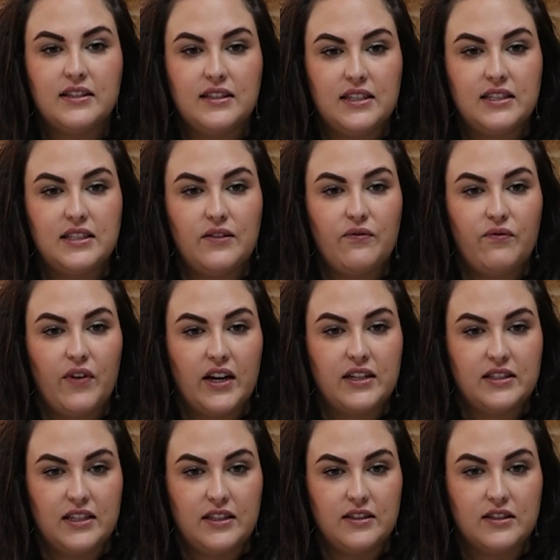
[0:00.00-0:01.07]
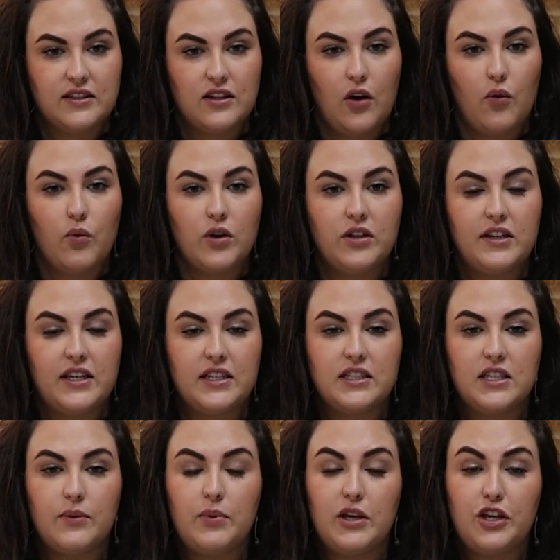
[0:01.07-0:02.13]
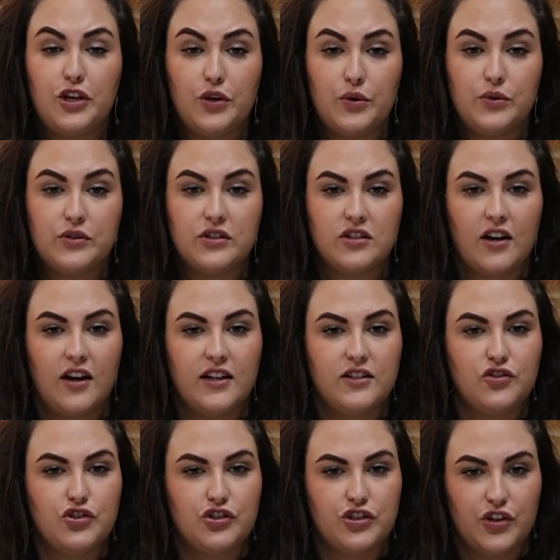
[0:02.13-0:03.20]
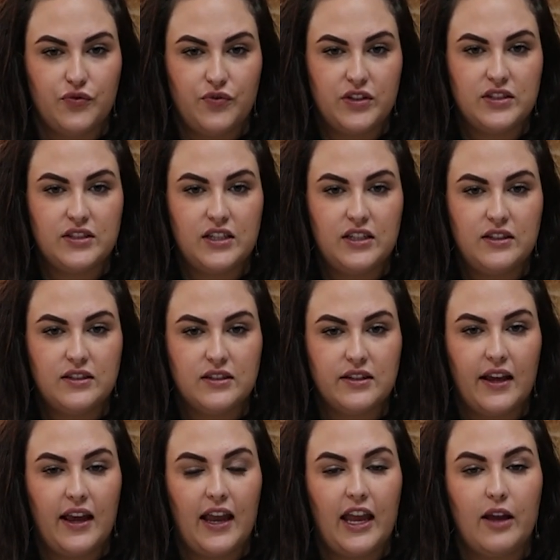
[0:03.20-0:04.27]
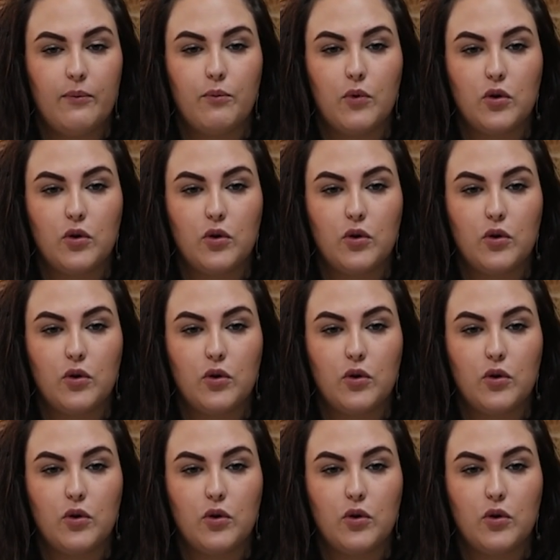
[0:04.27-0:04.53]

Disinfectants will need to be used on surfaces and